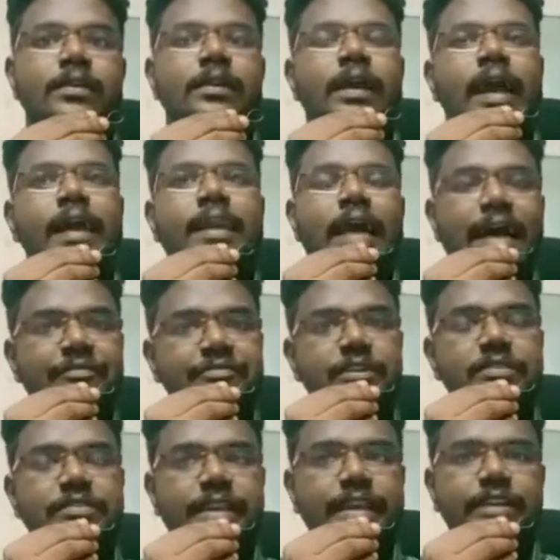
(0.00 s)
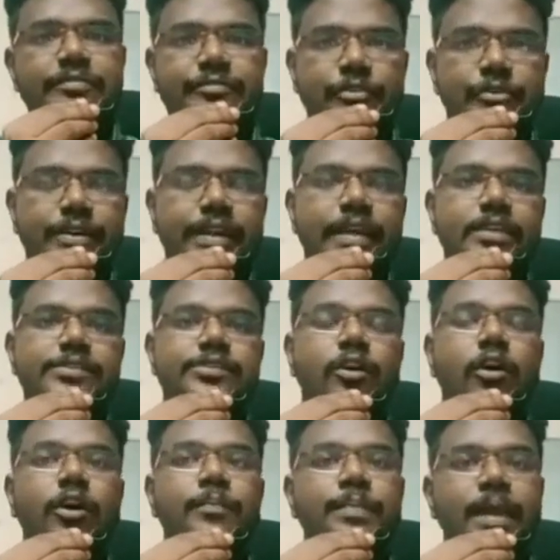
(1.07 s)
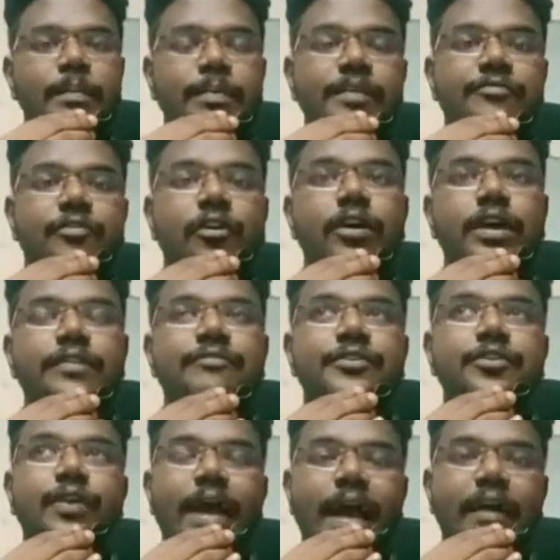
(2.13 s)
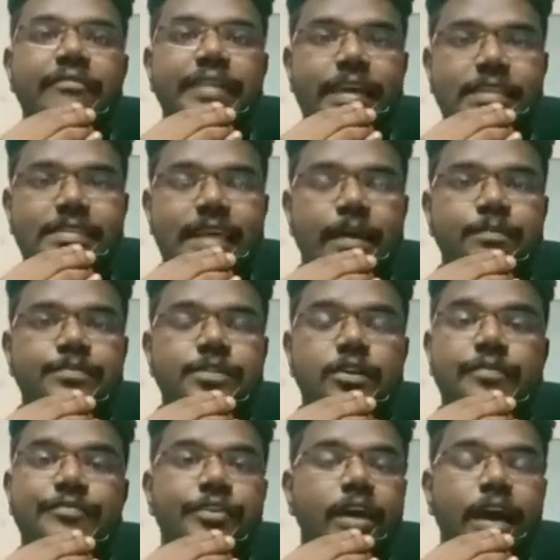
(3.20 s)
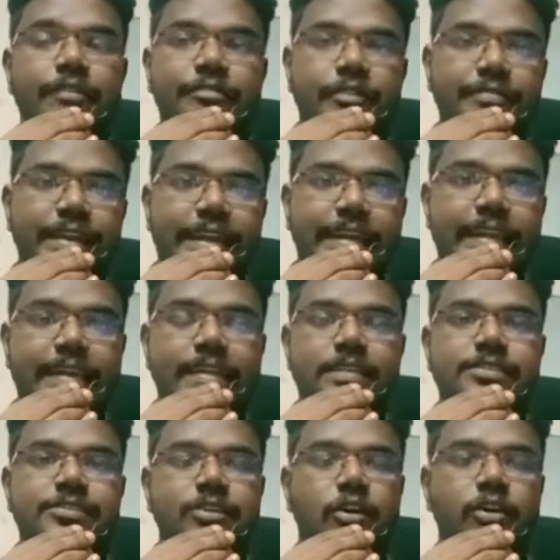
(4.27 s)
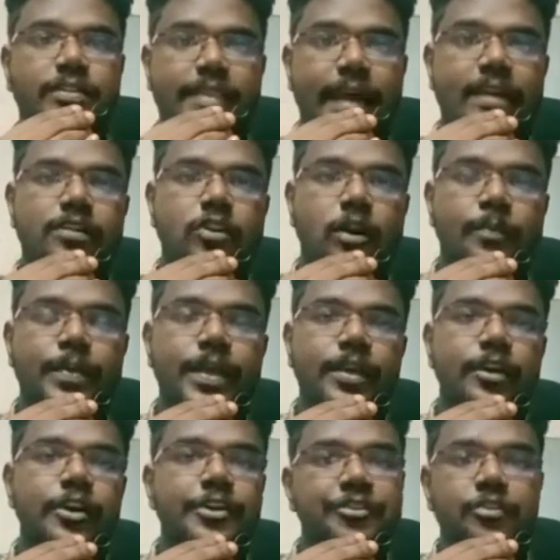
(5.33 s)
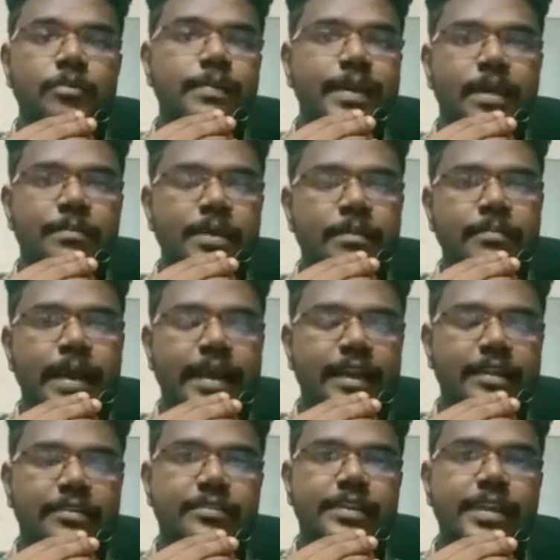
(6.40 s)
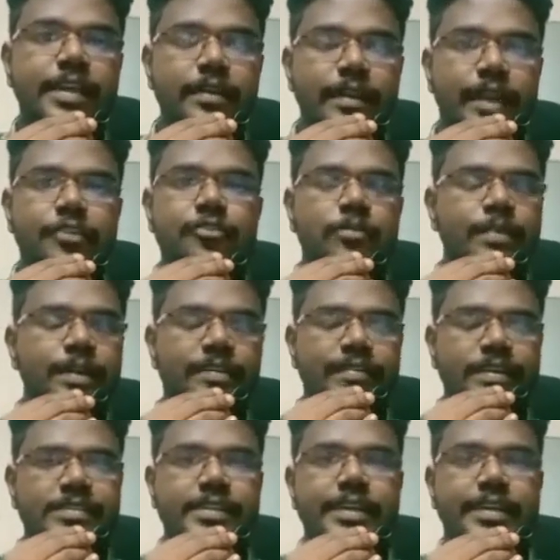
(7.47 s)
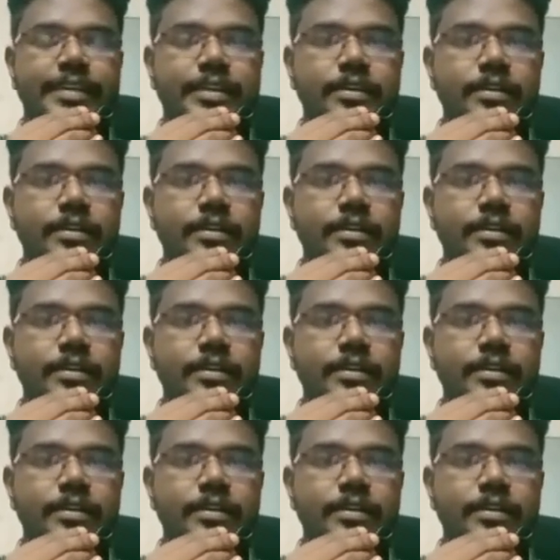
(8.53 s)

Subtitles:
And after 3 to 4 days, or maybe for if you have exams, if you have a weekly test on that topic, you will be coming back and reading and you will be revising it.